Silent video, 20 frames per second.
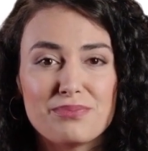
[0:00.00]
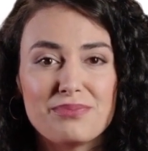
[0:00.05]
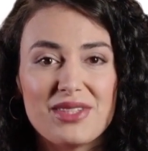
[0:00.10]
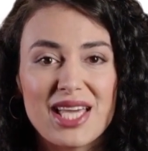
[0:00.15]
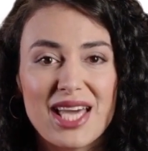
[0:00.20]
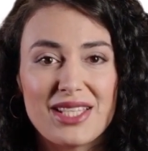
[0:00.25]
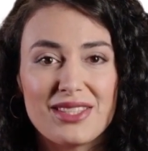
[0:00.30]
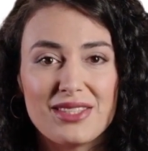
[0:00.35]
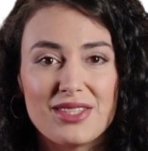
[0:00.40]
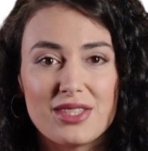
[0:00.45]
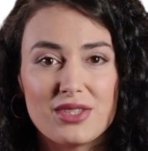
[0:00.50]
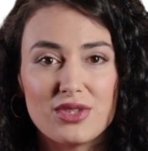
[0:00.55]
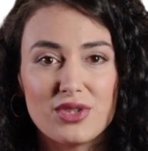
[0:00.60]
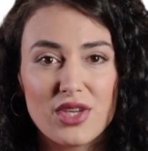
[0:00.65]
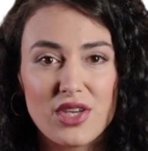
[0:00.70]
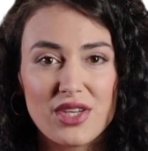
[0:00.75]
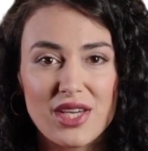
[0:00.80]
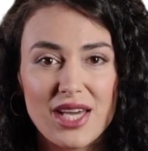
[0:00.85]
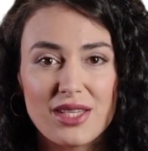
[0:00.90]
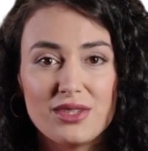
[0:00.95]
Canada
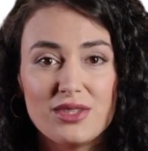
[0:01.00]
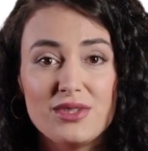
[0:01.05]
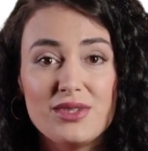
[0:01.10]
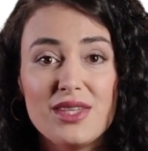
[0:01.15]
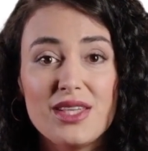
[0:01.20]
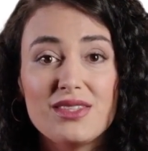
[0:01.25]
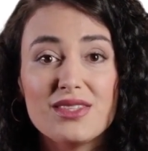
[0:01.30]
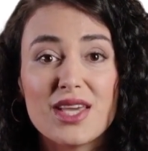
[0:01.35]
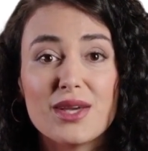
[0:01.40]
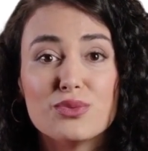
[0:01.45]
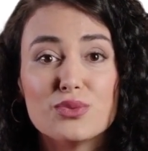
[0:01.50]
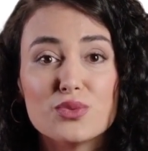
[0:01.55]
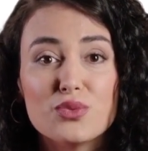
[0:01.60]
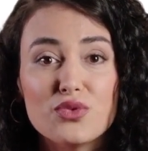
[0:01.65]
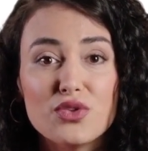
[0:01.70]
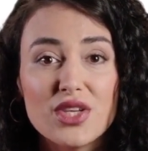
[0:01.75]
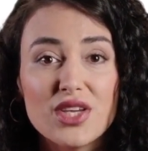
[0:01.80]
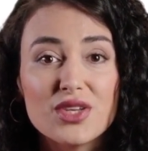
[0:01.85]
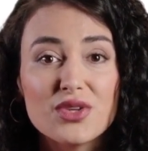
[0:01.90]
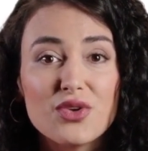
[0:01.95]
Startups has helped
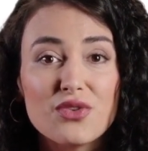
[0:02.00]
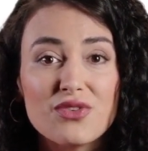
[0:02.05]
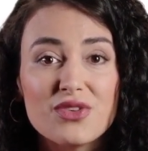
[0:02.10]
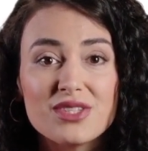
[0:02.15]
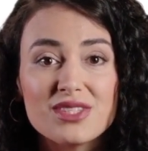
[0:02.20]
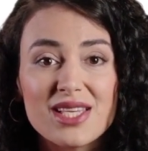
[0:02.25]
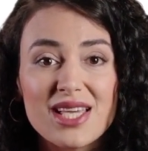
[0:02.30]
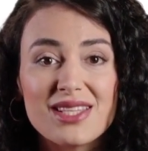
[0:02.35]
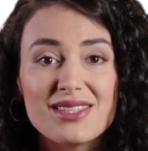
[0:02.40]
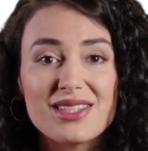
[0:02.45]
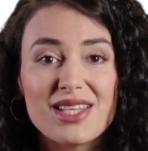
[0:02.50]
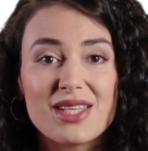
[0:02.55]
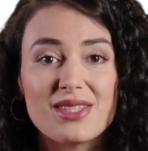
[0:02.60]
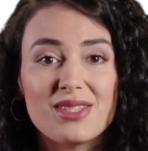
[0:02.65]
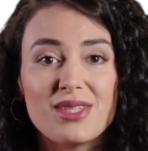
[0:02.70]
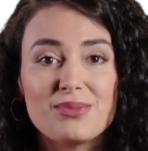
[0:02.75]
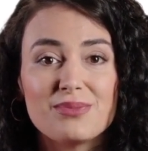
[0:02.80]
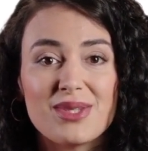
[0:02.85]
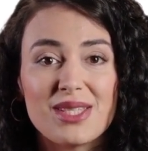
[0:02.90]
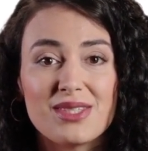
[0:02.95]
create over
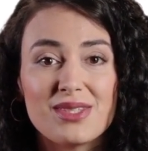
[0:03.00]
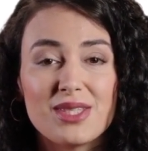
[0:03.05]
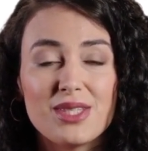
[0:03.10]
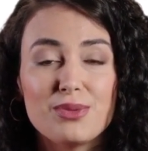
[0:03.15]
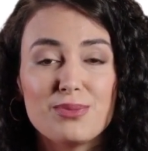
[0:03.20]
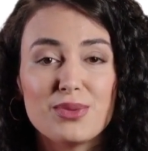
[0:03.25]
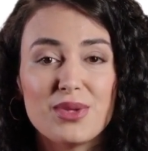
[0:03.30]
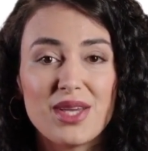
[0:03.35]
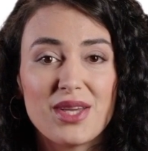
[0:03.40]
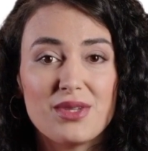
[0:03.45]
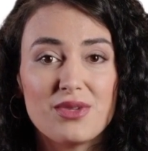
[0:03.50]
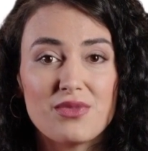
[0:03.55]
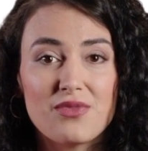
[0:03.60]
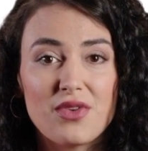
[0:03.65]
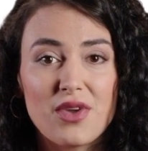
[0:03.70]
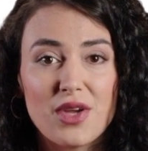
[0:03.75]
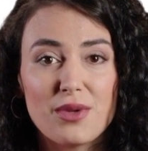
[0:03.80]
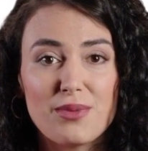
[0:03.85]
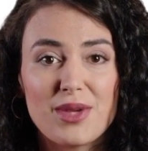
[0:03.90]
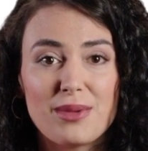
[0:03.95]
10,000 business plans
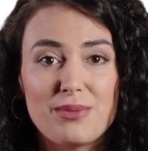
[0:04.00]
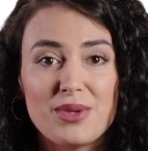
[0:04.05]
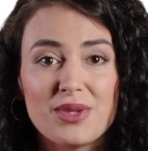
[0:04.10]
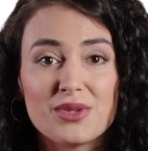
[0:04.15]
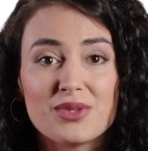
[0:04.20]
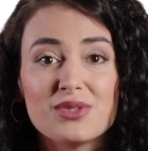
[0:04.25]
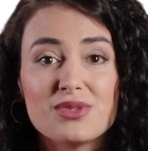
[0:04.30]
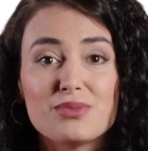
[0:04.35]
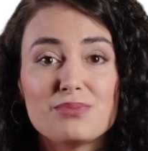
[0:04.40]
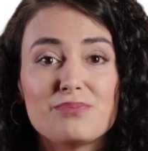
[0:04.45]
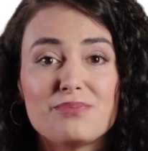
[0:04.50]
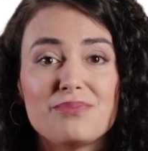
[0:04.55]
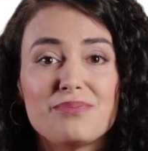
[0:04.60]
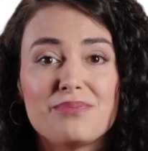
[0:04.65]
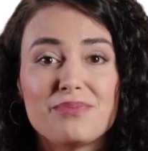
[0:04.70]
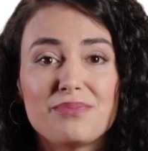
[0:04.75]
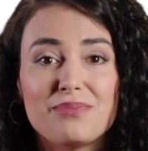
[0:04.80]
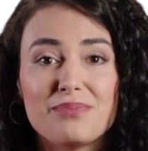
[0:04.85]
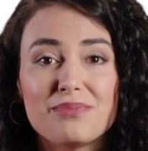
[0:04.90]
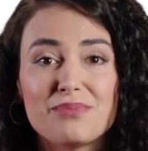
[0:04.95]
for our members.
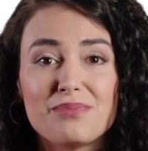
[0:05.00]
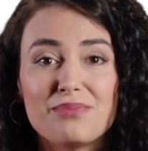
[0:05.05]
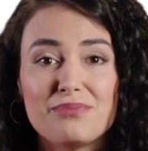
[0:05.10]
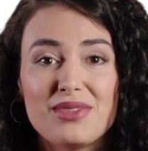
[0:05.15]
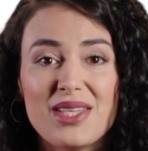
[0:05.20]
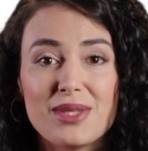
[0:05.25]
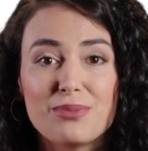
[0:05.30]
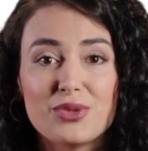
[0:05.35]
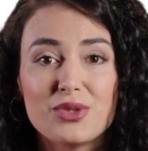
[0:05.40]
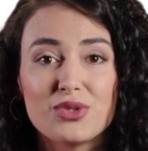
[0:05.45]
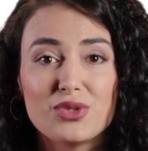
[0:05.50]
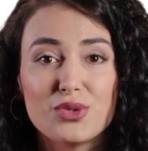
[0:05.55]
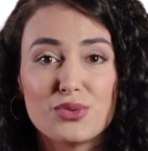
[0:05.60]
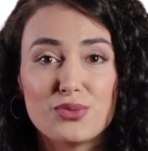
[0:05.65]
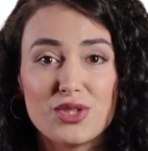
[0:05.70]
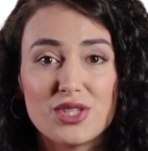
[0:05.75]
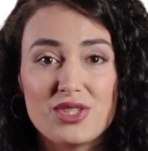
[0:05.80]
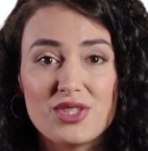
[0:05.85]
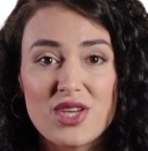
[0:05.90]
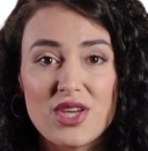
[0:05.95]
Members who
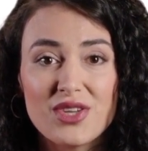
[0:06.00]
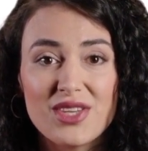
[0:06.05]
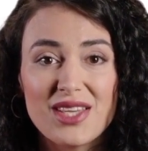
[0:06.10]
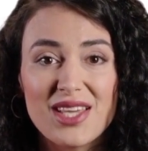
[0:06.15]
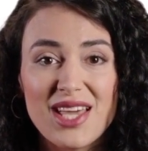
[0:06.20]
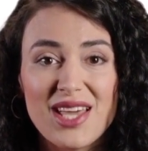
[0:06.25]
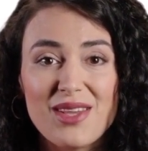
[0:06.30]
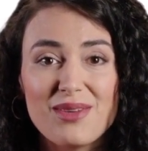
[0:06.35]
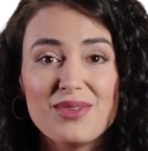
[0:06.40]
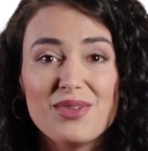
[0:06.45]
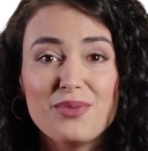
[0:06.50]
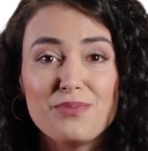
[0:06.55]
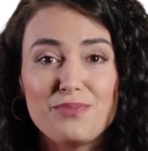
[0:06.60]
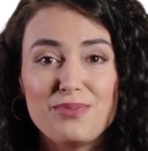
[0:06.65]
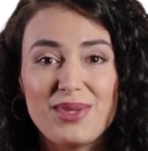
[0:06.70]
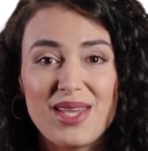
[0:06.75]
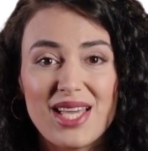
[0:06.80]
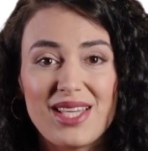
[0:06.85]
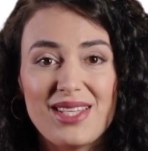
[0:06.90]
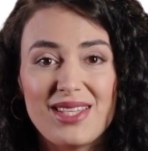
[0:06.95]
were starting out,
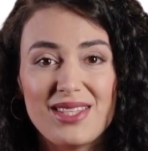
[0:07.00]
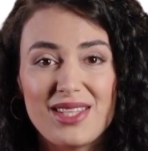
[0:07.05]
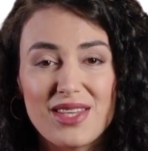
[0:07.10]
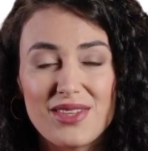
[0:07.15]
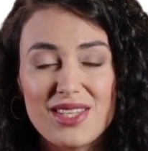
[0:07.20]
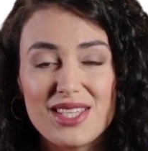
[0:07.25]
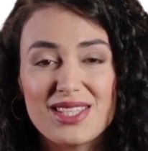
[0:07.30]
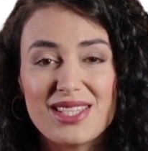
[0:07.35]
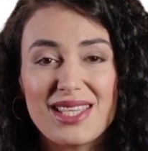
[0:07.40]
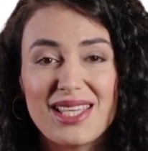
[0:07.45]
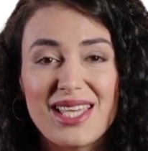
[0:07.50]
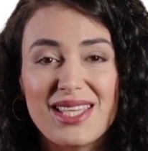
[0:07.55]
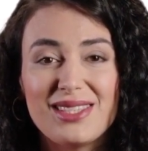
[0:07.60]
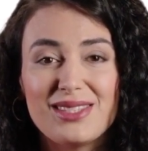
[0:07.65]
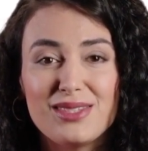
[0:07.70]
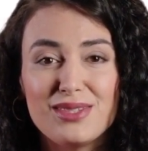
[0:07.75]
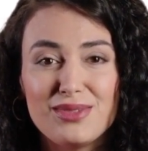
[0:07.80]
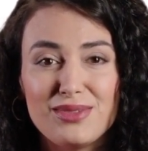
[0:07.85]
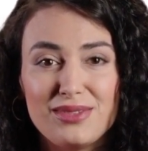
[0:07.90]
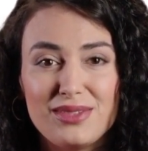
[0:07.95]
planning their
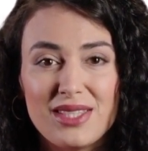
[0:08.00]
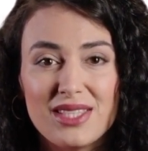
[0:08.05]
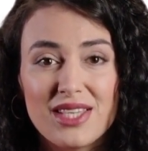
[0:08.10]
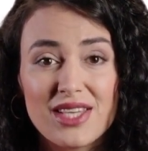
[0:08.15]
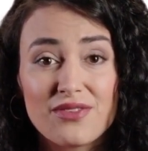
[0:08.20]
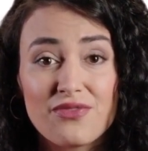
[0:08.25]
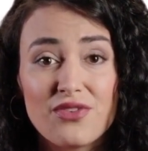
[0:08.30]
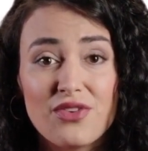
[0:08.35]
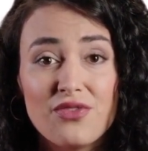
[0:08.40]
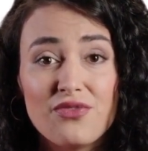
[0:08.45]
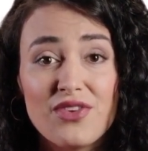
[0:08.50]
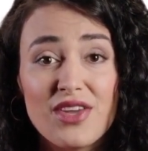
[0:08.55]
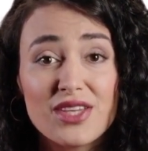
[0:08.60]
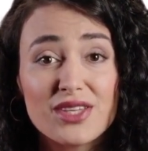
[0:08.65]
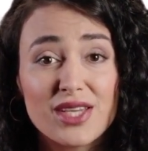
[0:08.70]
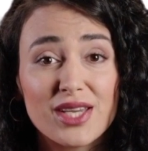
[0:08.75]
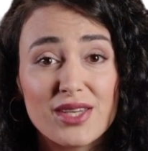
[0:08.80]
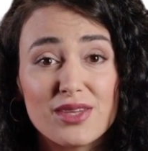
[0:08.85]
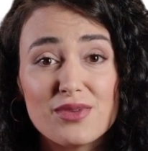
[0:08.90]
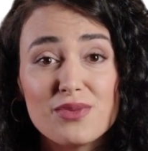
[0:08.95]
ideas, looking for
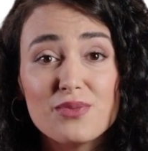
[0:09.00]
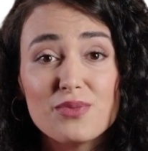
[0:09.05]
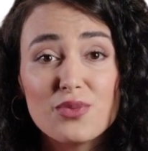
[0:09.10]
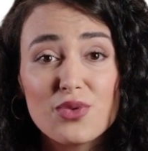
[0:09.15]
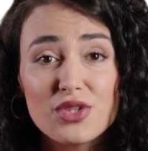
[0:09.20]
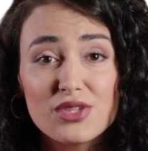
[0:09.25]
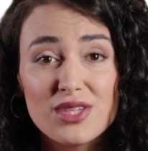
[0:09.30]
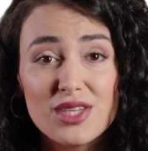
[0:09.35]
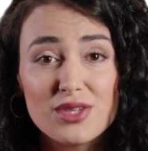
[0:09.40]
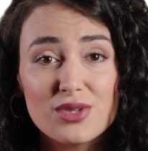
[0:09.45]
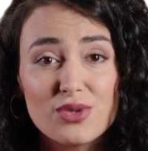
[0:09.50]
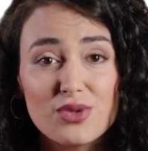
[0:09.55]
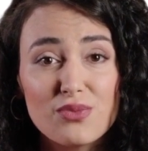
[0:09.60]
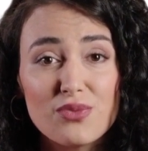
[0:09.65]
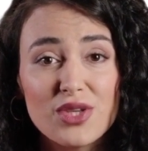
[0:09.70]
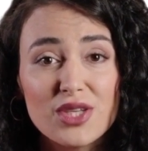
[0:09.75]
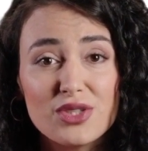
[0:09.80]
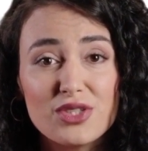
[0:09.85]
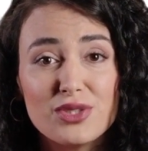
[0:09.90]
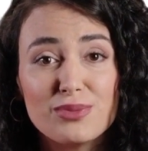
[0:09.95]
funding, or those who
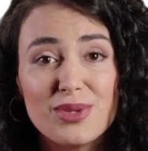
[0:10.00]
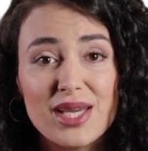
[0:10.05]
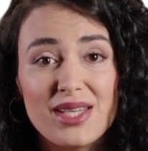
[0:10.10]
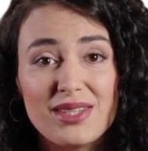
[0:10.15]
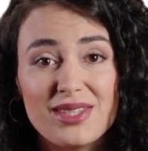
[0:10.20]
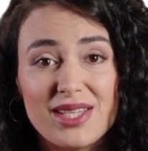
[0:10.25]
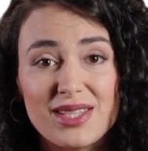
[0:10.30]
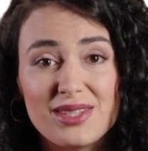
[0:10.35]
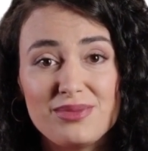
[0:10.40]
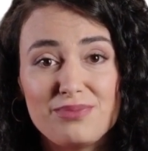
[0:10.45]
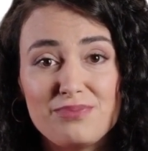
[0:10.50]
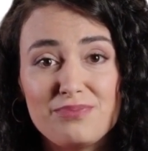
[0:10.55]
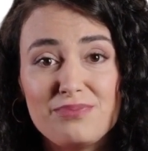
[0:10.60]
were expanding.